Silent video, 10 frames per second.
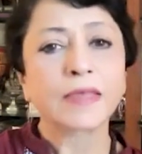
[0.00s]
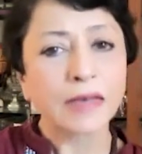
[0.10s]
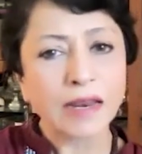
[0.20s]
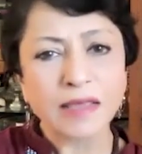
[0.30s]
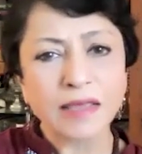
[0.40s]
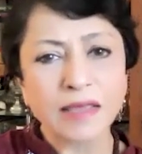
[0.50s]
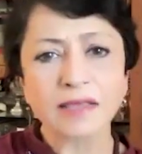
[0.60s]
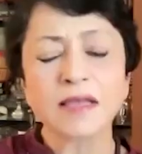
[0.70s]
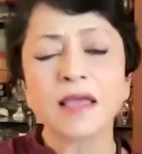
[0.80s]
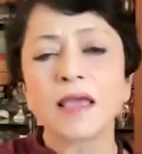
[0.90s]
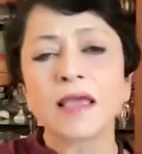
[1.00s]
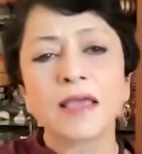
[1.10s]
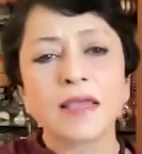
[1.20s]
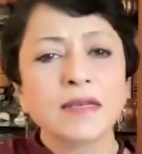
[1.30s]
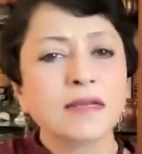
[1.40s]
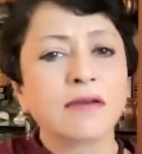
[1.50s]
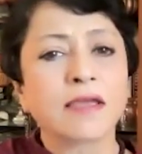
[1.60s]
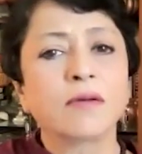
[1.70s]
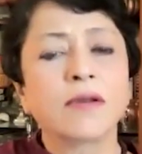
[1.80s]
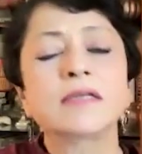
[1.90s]
In any case, Indian
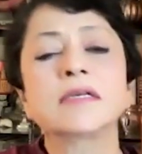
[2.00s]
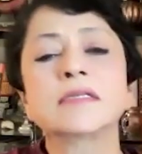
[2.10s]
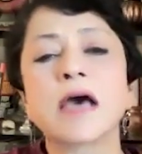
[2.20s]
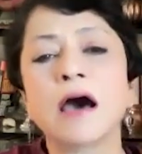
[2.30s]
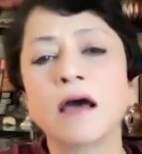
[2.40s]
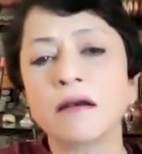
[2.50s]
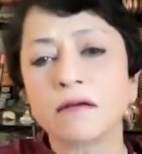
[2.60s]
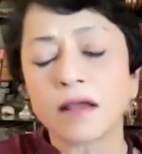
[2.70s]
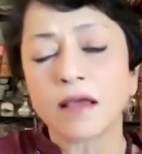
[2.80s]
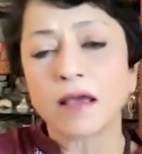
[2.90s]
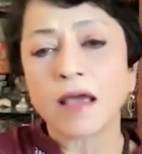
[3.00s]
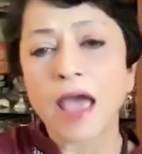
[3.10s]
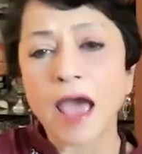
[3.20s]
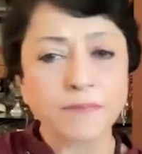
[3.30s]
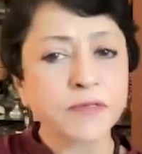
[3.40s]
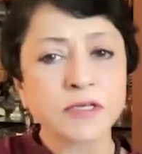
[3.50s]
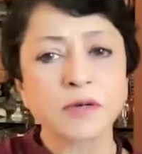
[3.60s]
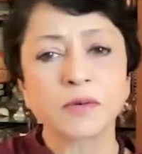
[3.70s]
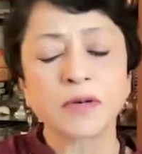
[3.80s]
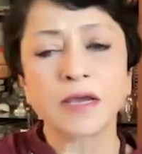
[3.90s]
regulators are
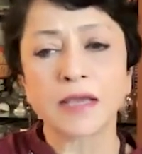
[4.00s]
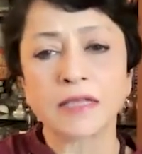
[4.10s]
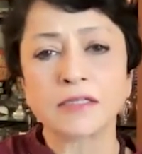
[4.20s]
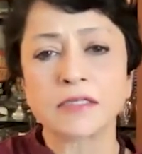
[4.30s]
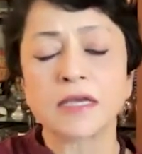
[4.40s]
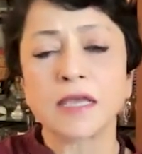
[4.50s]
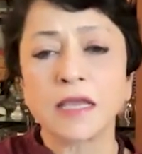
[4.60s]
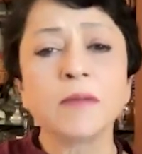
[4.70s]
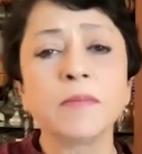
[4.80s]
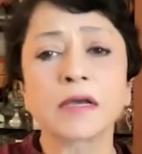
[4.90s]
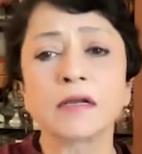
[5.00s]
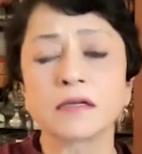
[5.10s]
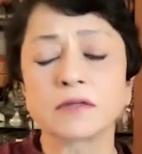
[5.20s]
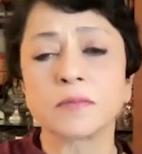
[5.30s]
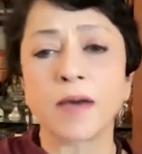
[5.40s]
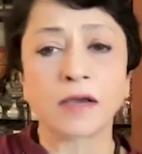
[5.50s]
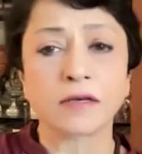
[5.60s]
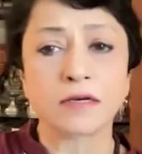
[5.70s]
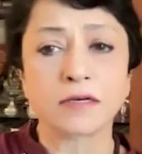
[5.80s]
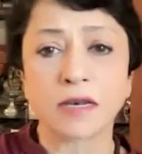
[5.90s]
absolutely against inimical to
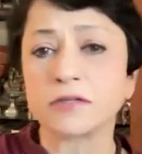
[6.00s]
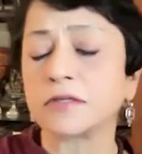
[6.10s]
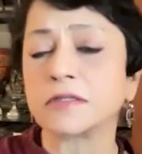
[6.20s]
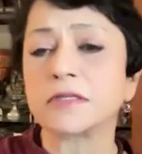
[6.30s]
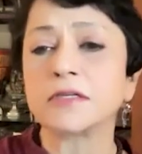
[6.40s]
market intelligence.